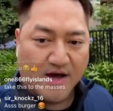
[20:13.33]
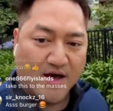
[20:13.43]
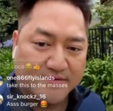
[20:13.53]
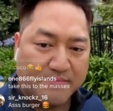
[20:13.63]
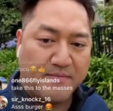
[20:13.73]

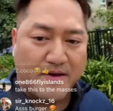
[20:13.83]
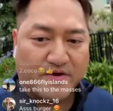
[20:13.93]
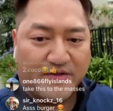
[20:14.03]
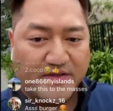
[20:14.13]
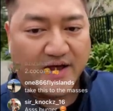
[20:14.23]
Uh, that'd be
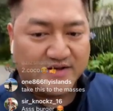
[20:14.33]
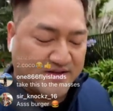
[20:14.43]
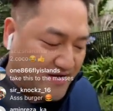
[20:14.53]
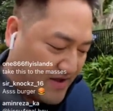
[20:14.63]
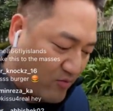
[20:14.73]
better than
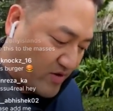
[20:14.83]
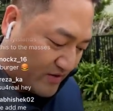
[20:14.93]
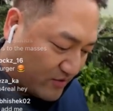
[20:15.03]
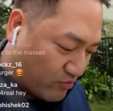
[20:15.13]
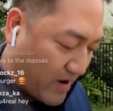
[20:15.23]
that because I, I
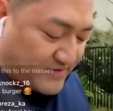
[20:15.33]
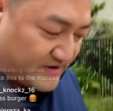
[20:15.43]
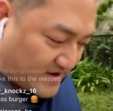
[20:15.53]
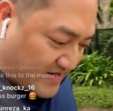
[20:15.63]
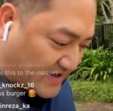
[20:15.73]
went a little
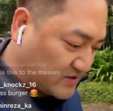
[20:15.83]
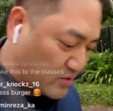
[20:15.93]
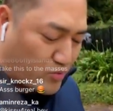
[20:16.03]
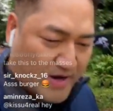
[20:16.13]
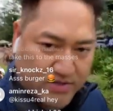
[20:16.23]
rant today,
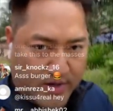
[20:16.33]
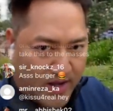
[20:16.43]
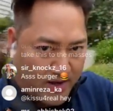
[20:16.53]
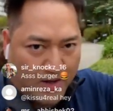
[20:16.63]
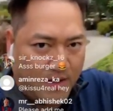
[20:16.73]
guys. So raise
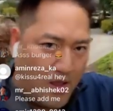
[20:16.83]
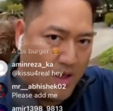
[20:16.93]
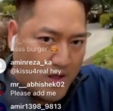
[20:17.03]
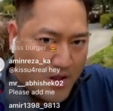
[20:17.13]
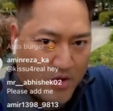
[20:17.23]
your hand
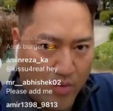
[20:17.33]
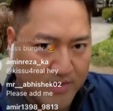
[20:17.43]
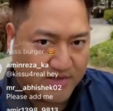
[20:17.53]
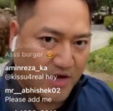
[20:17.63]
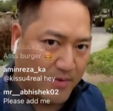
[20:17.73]

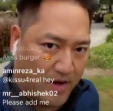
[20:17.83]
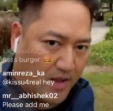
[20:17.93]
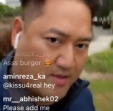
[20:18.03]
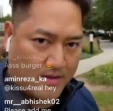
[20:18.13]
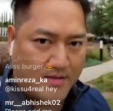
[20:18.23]
who wants to come
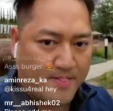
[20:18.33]
on.